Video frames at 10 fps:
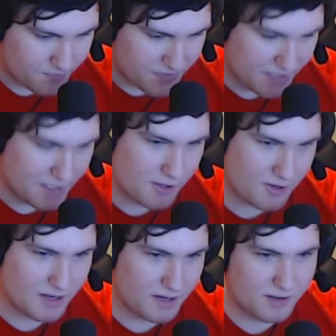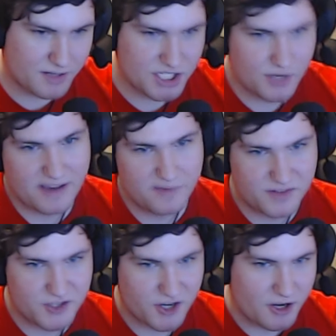another issue I have with
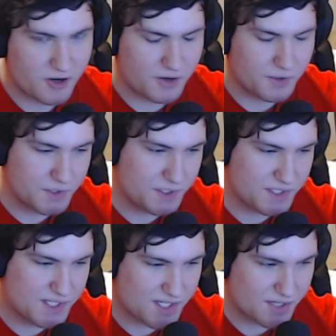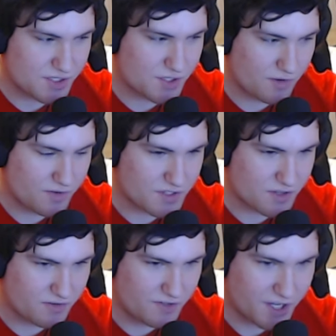Treyarch Call of Duties is their servers
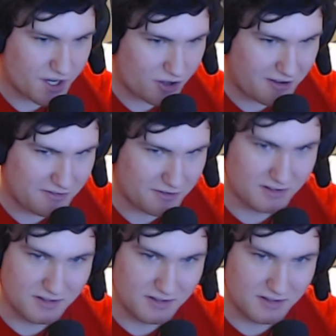are fucking awful.